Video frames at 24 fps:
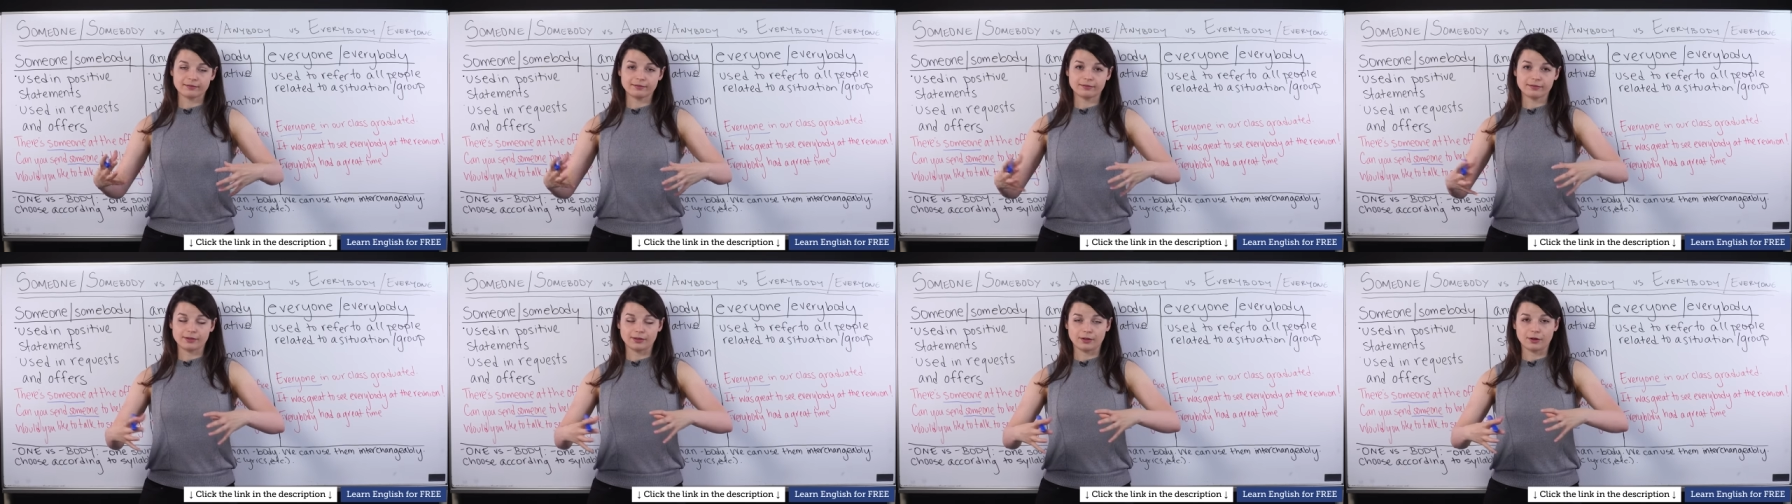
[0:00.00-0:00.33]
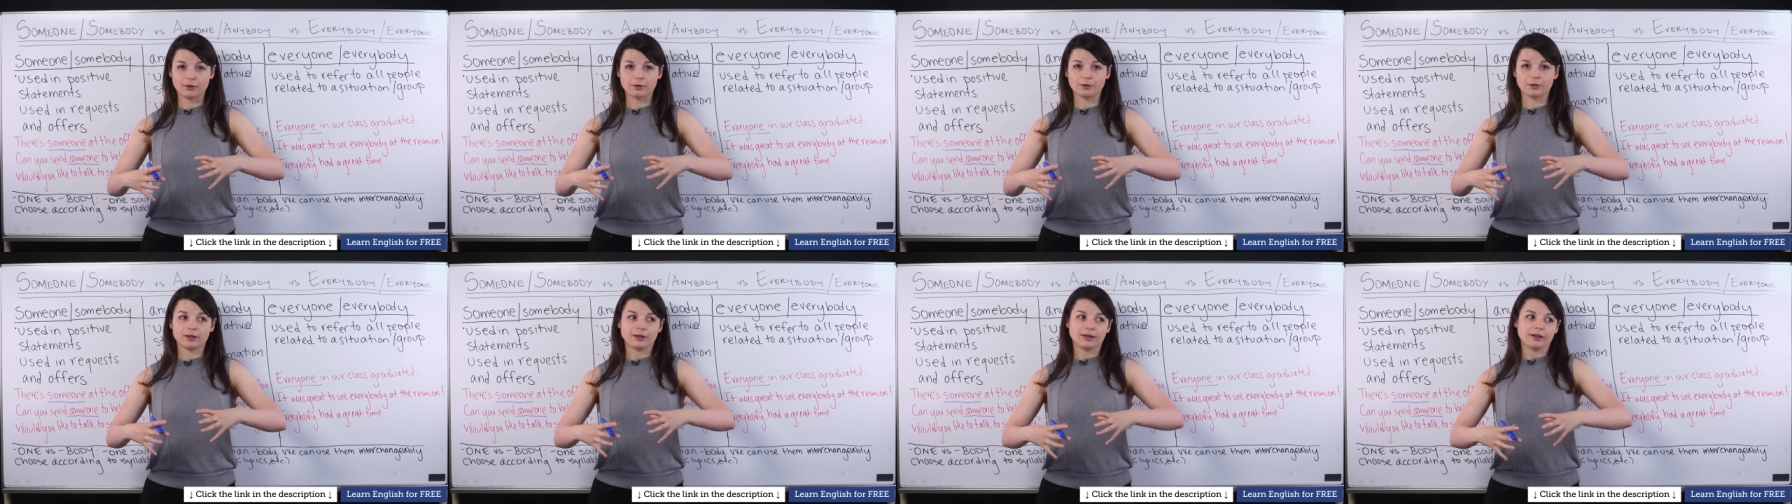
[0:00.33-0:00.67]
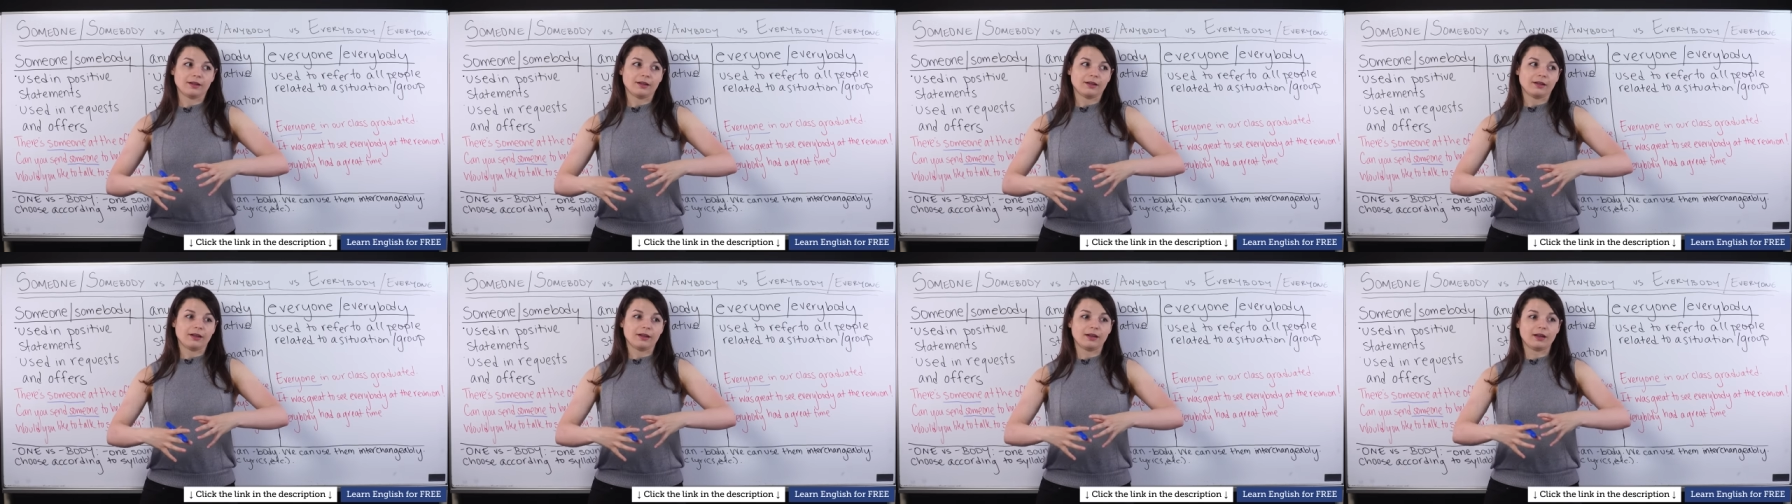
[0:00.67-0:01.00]
So
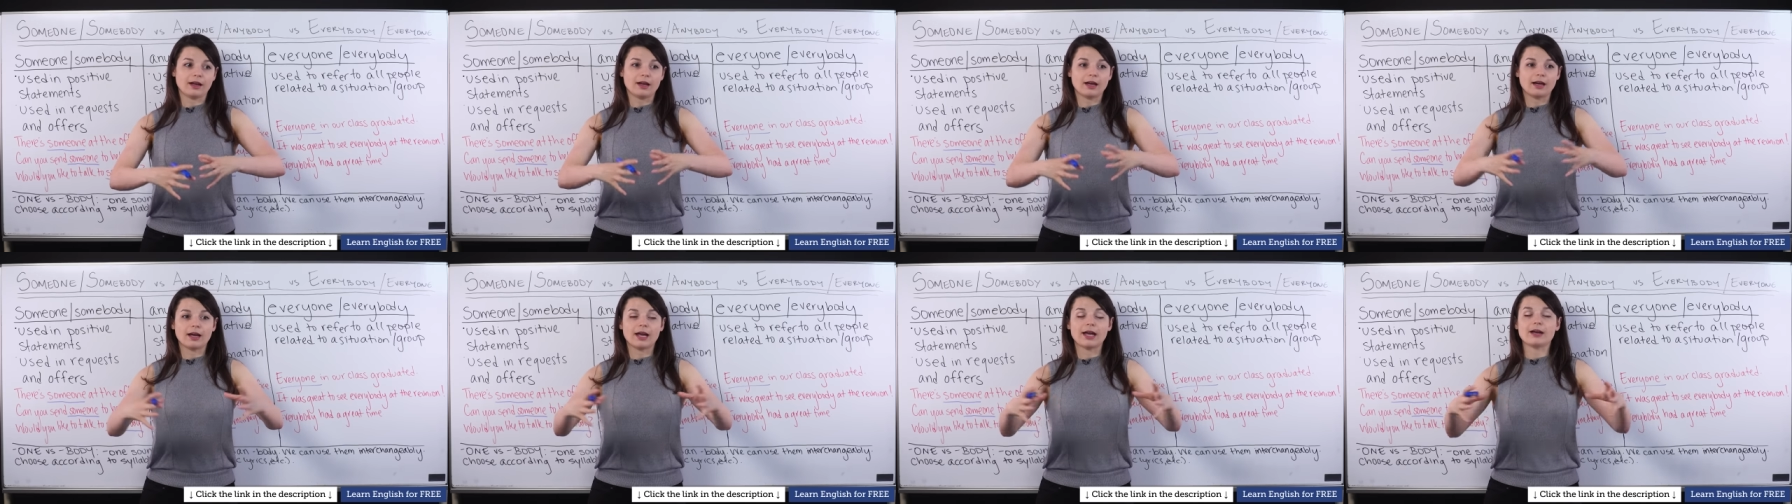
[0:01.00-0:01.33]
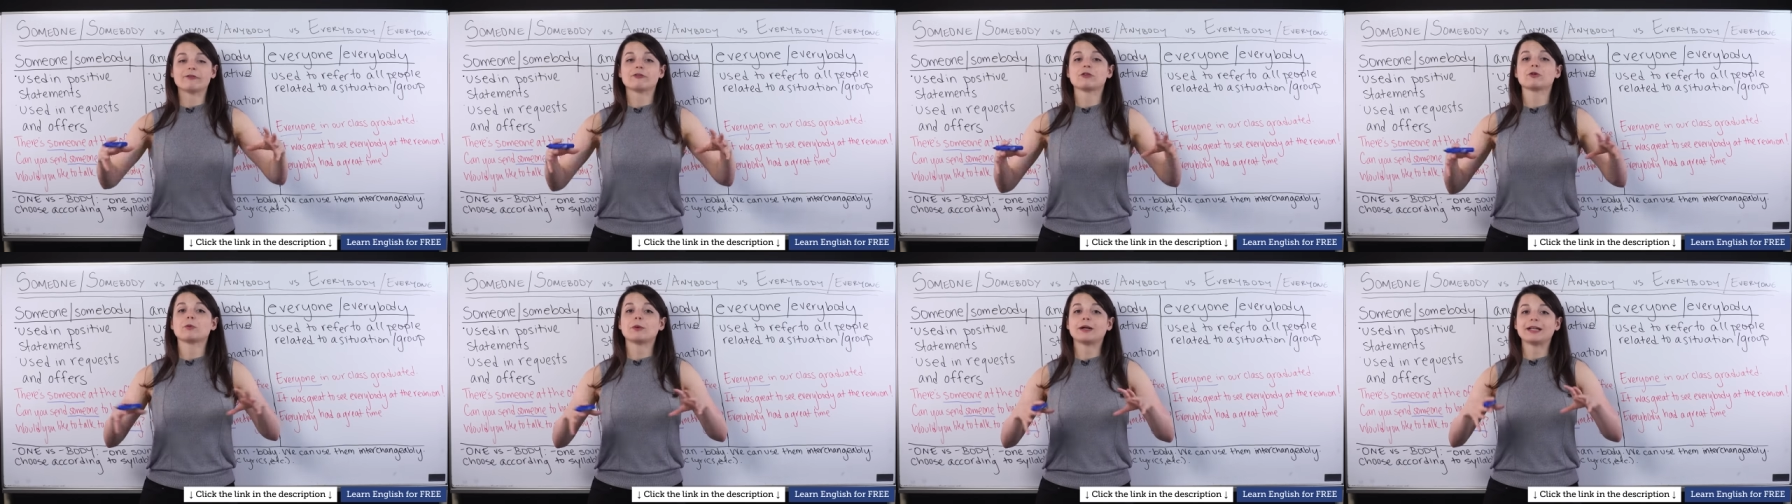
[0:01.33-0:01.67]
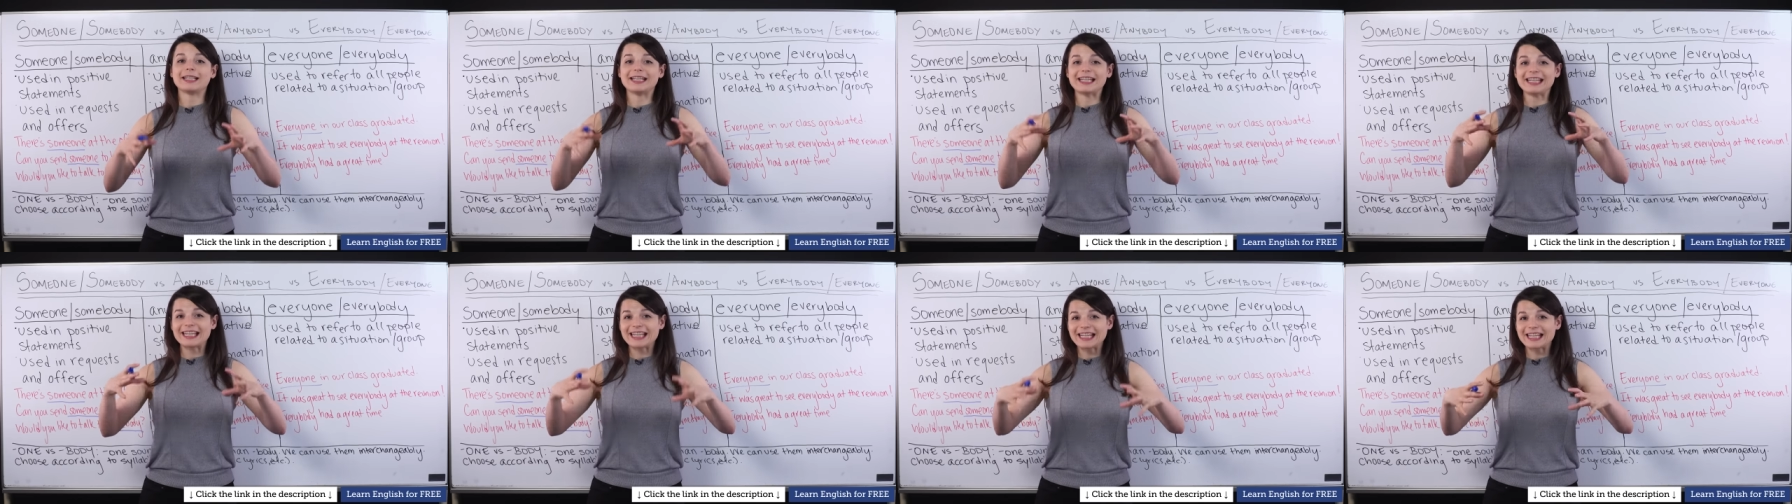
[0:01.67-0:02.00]

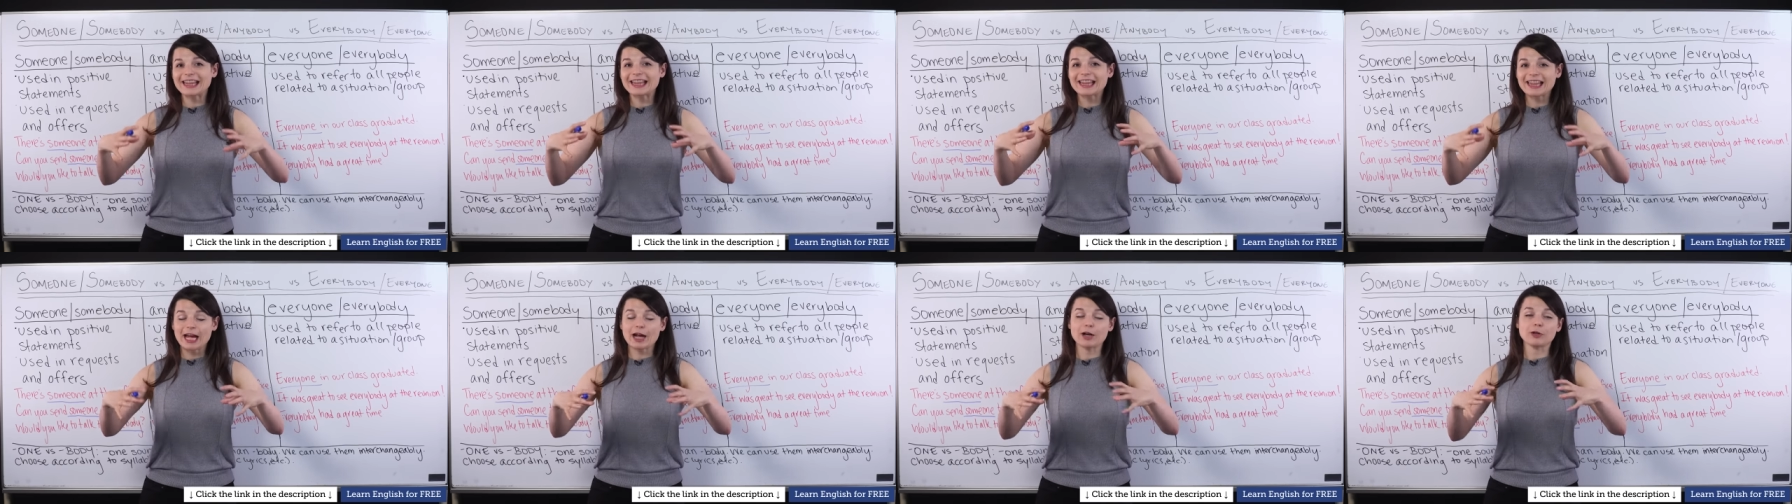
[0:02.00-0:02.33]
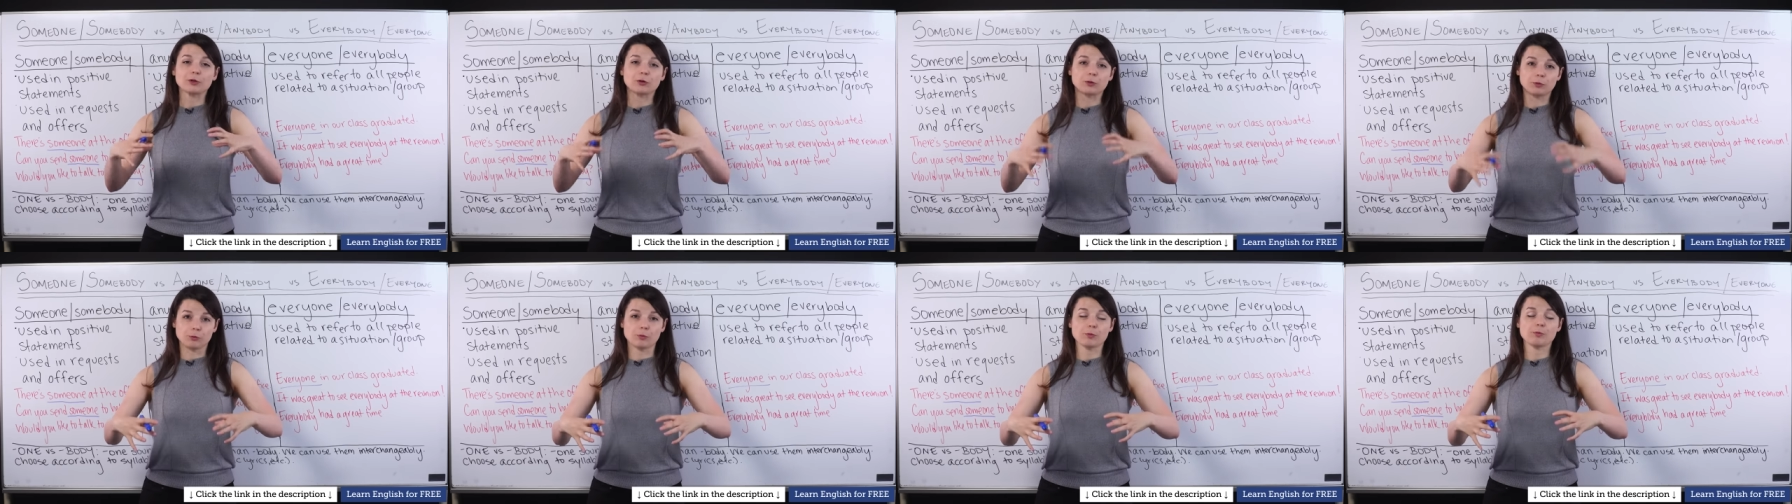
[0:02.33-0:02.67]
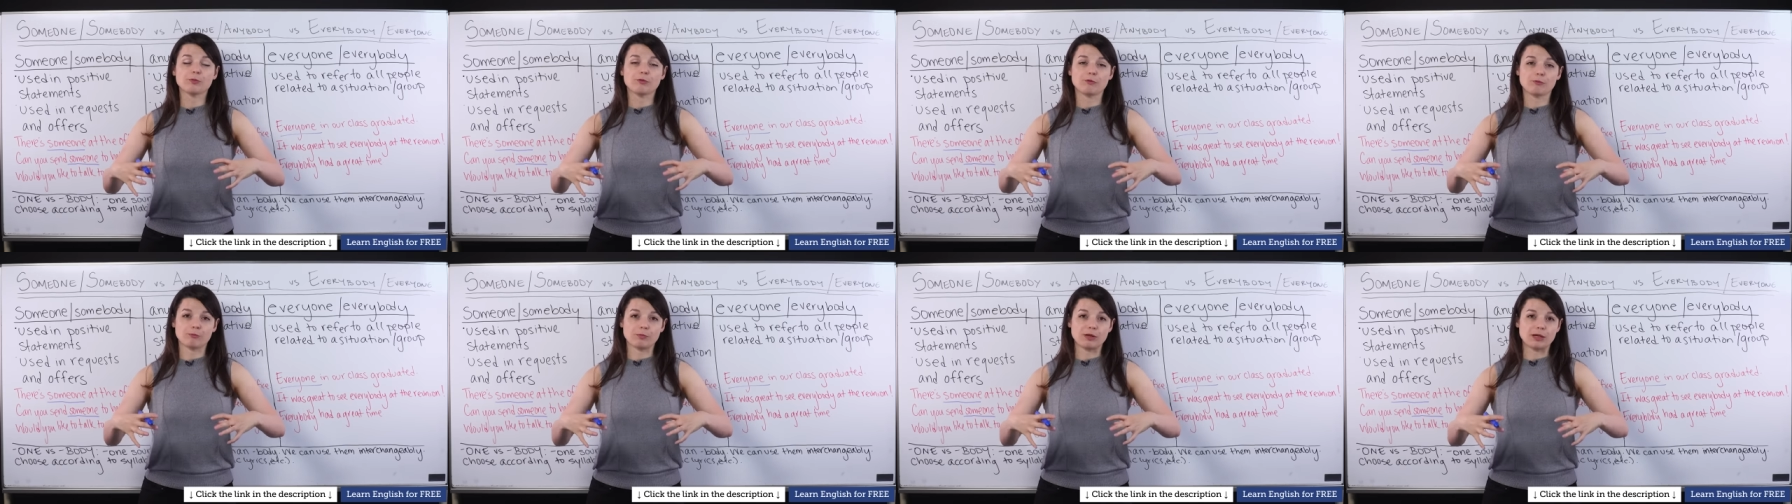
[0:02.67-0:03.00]
everyone in that
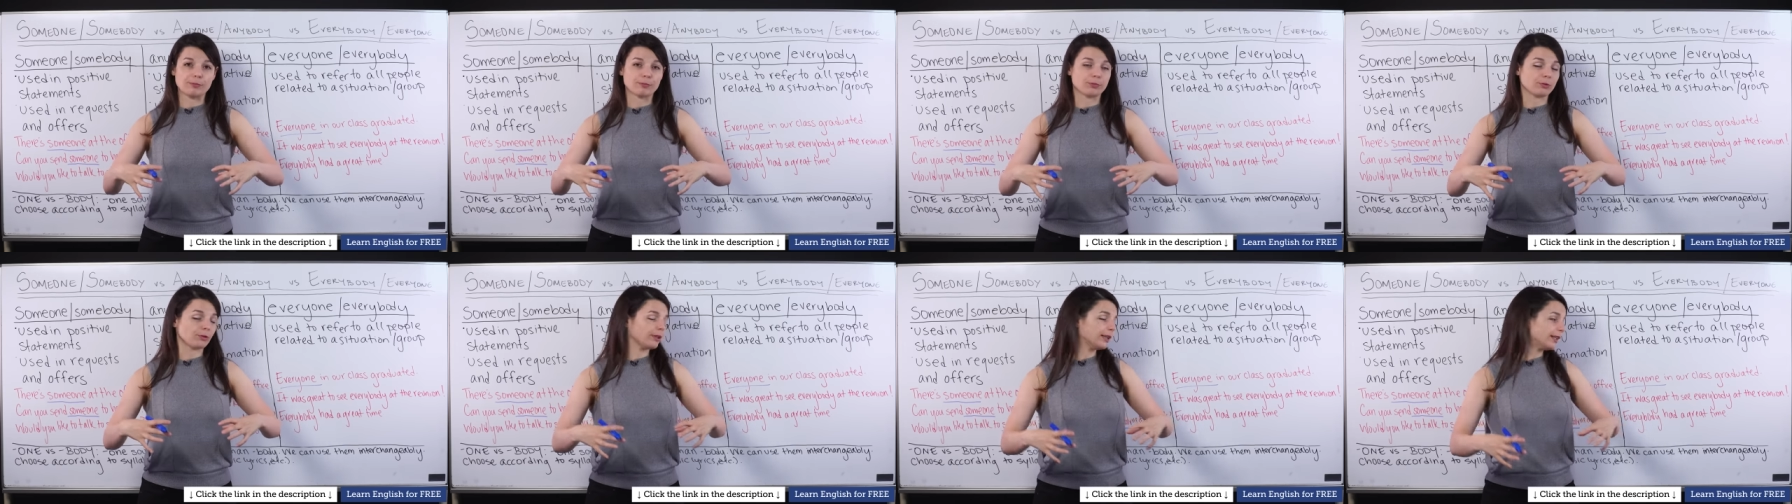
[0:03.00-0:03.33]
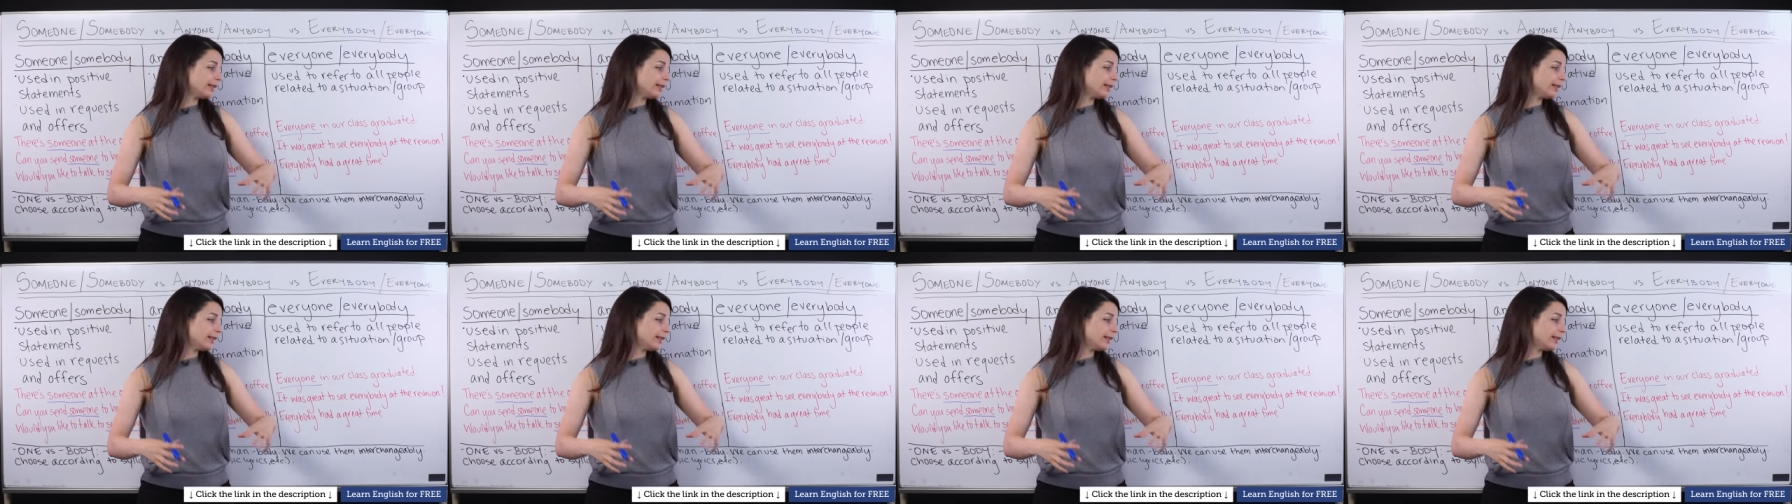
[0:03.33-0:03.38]
group of people.